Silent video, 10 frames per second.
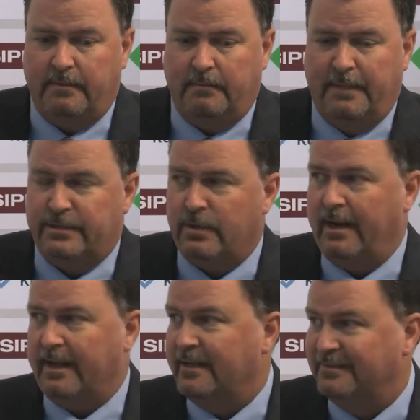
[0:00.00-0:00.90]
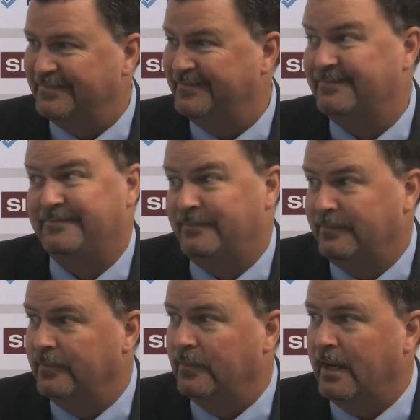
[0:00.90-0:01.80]
Medtronic?
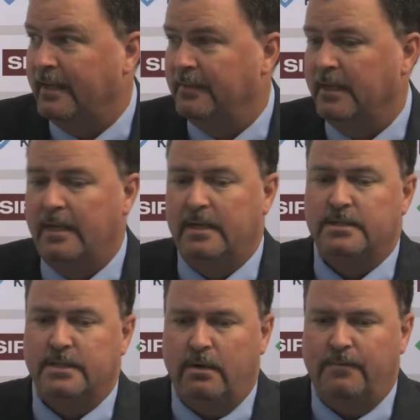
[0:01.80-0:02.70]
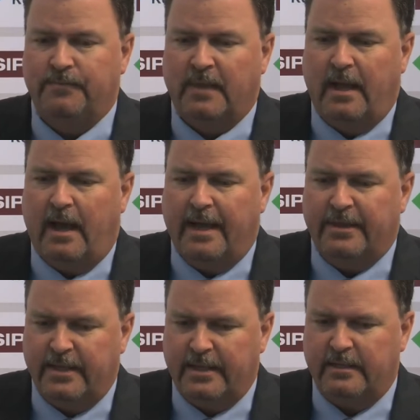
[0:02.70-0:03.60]
Right? So I
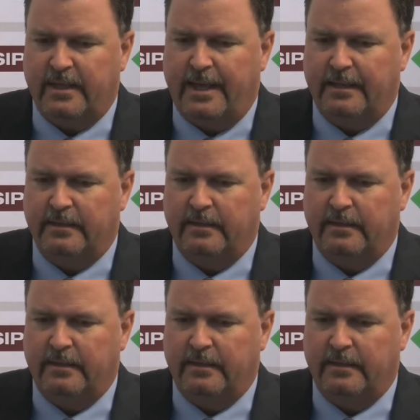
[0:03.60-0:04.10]
think that